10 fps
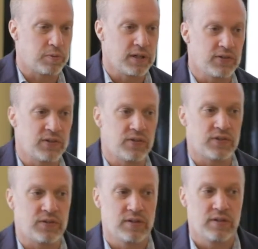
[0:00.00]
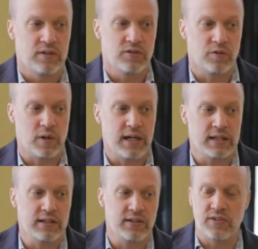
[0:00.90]
places. Just
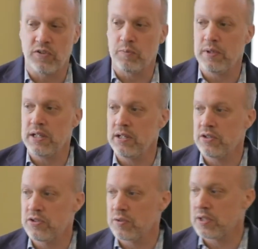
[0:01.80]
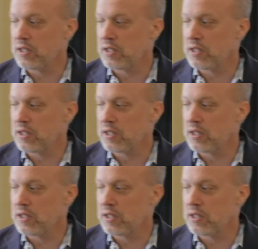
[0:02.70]
quietly list as many as you